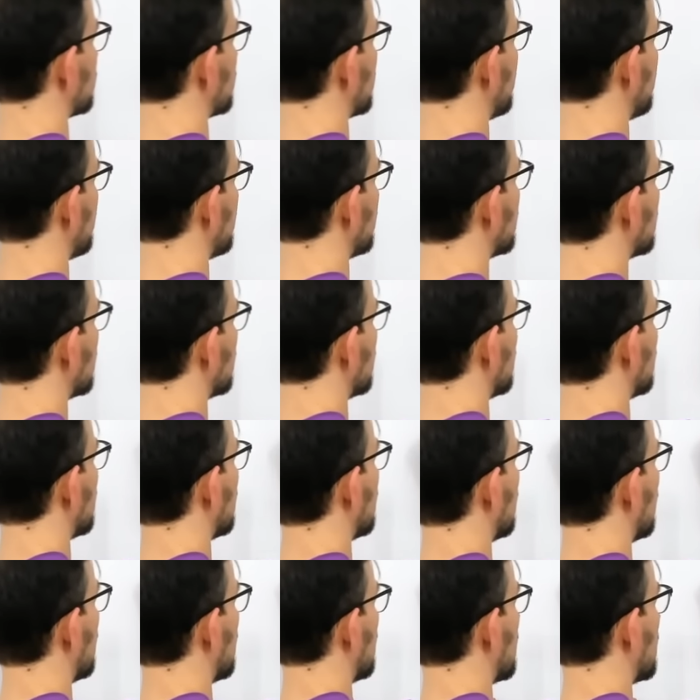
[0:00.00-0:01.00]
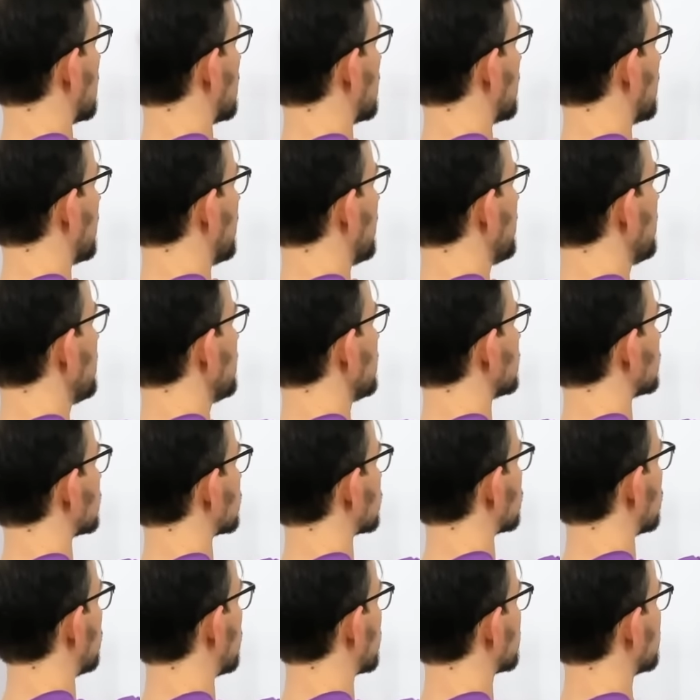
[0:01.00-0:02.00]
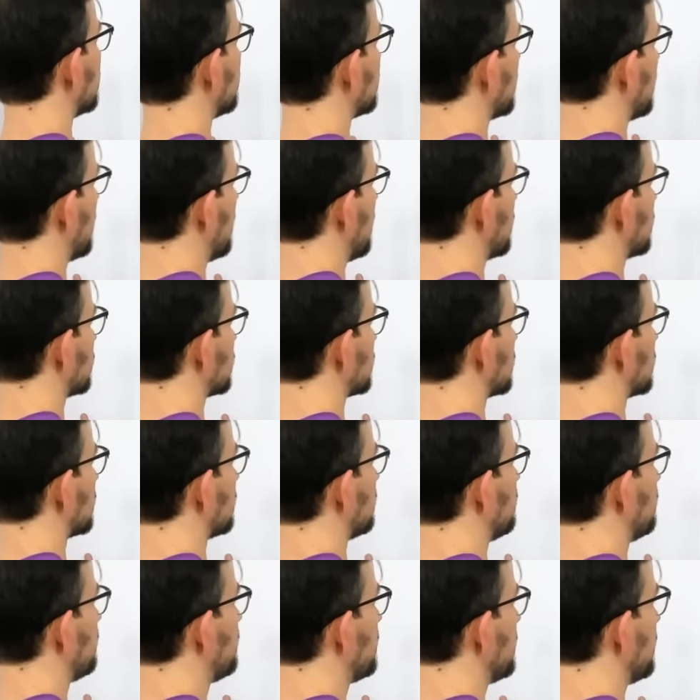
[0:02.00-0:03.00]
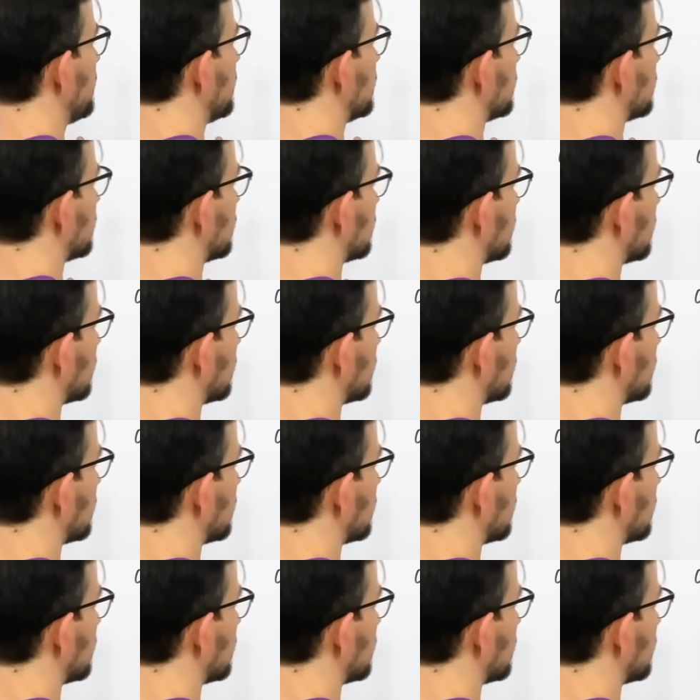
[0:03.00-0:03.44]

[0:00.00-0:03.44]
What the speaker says: array A, sorted, and B.